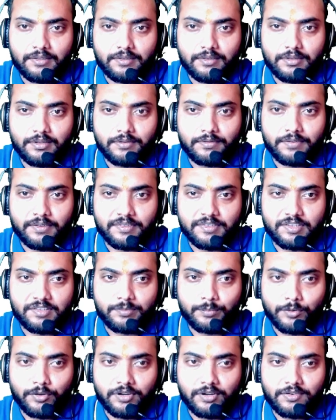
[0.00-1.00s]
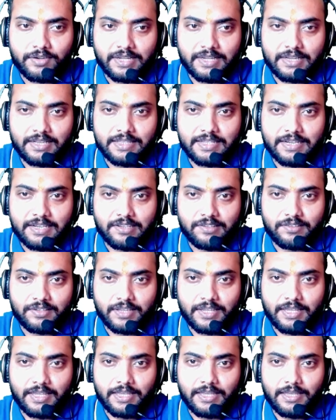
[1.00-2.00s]
the first is smaller triangle, that is
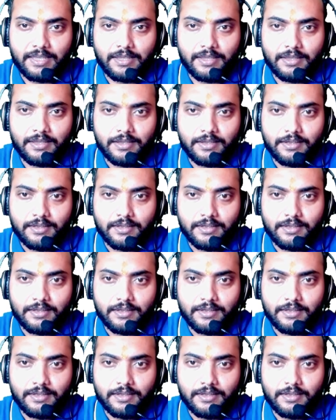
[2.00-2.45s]
ABD,